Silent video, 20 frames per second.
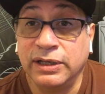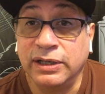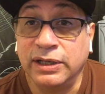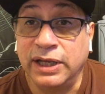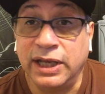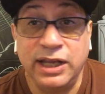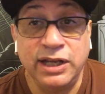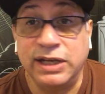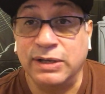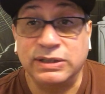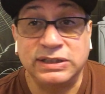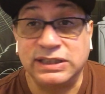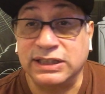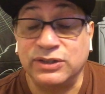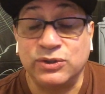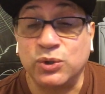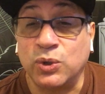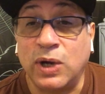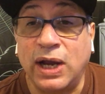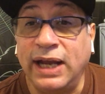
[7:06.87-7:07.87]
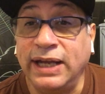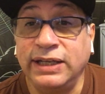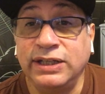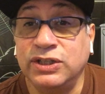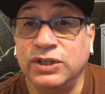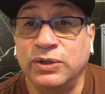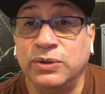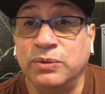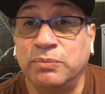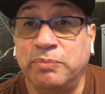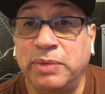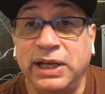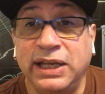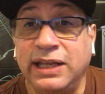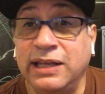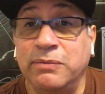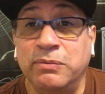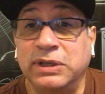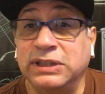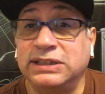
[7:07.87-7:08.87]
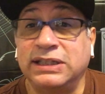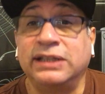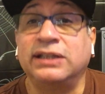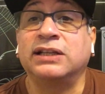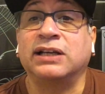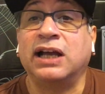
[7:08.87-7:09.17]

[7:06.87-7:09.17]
He wasn't trying to, but he wasn't